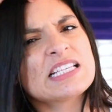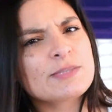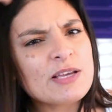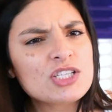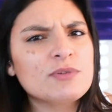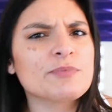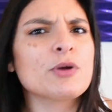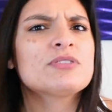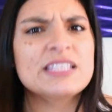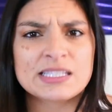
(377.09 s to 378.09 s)
Especially with
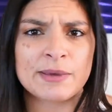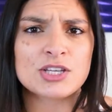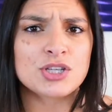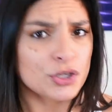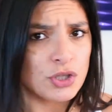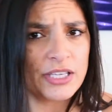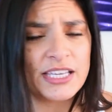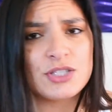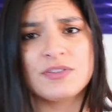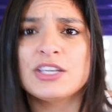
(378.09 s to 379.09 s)
proteins, make sure you're
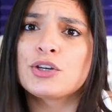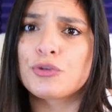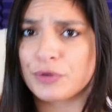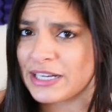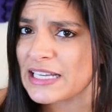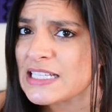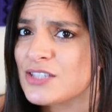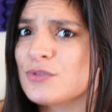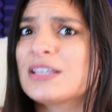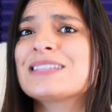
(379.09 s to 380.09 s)
looking into the
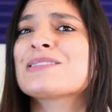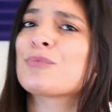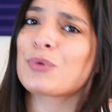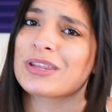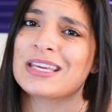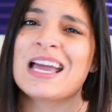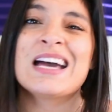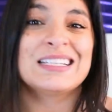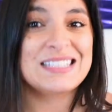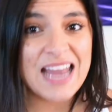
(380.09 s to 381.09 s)
ingredients. You can get some really
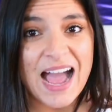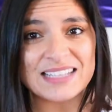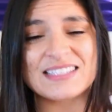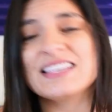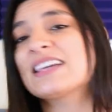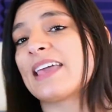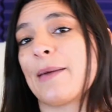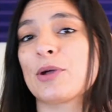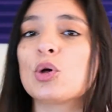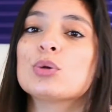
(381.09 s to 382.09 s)
nasty
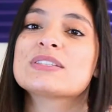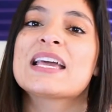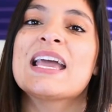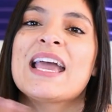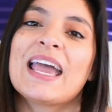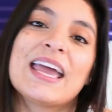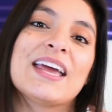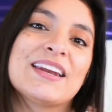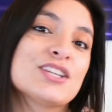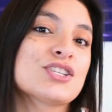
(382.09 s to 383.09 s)
chemicals
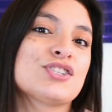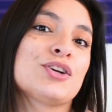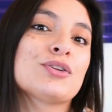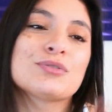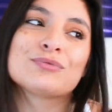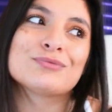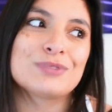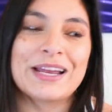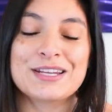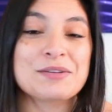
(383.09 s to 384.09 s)
and just your
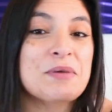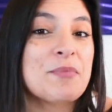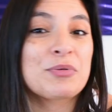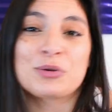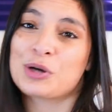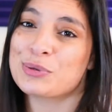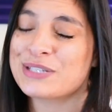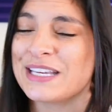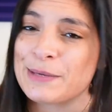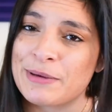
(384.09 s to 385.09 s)
random
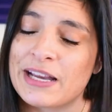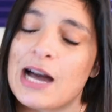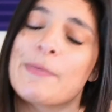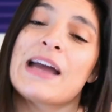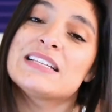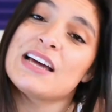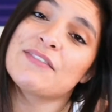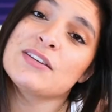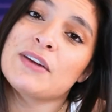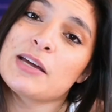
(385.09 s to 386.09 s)
protein pickup. I
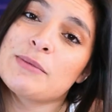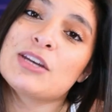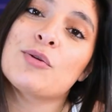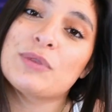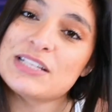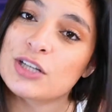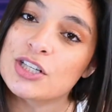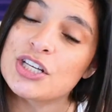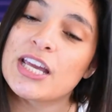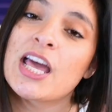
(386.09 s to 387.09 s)
definitely recommend
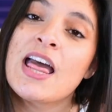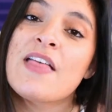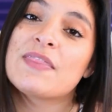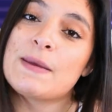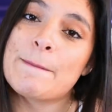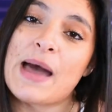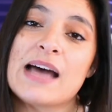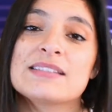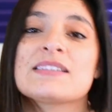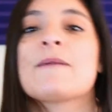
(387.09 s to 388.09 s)
researching the
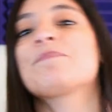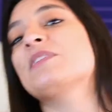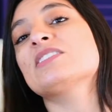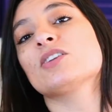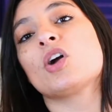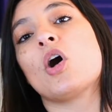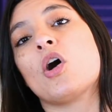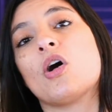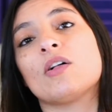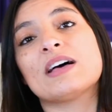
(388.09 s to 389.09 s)
best. These are
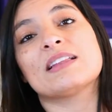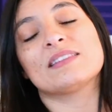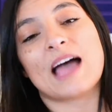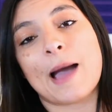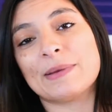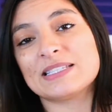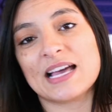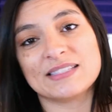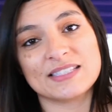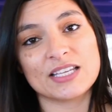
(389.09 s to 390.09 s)
all lab
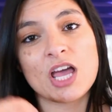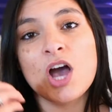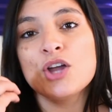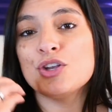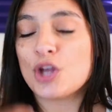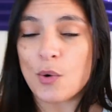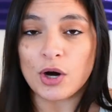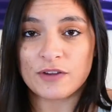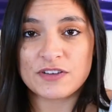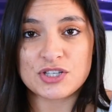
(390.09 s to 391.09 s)
tested, no
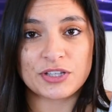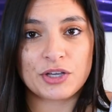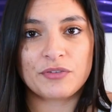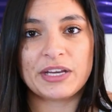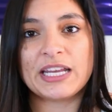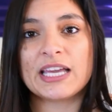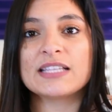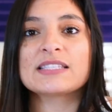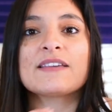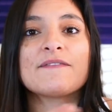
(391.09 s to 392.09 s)
artificial
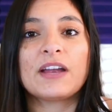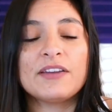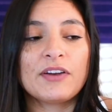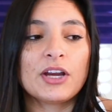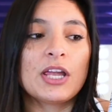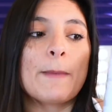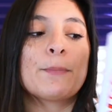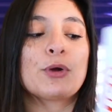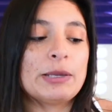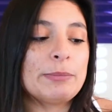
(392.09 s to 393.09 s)
ingredients, very, very
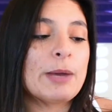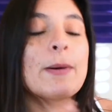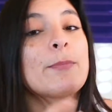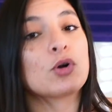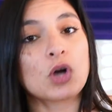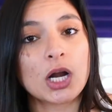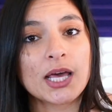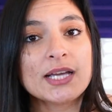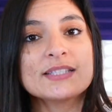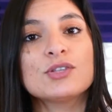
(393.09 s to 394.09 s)
premium
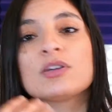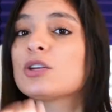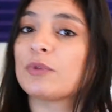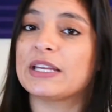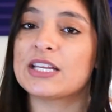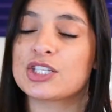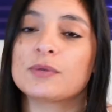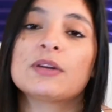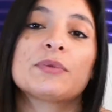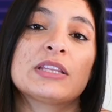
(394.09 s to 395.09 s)
products. You can read into
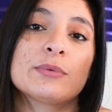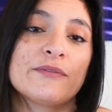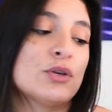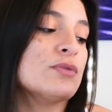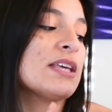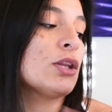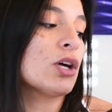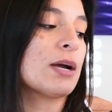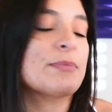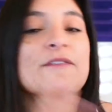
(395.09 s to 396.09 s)
it, read the reviews, and
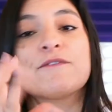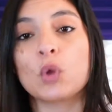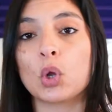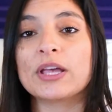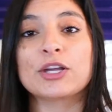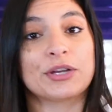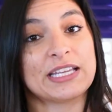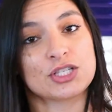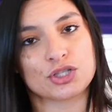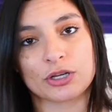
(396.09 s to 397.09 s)
look up the full
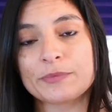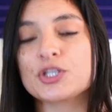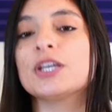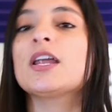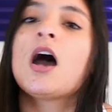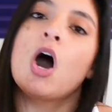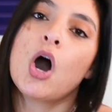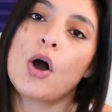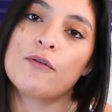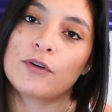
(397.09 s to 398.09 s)
ingredient description
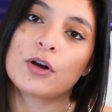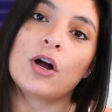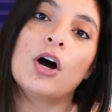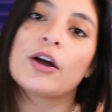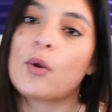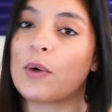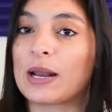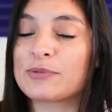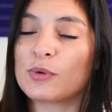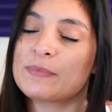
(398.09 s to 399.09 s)
over on one
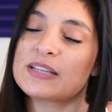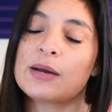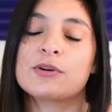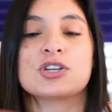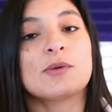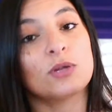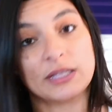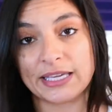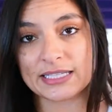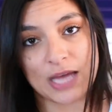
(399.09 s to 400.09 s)
up's website, which I will
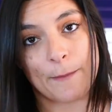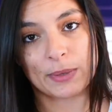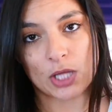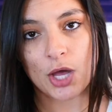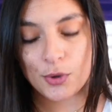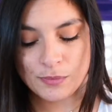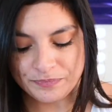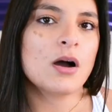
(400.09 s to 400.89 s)
link down below.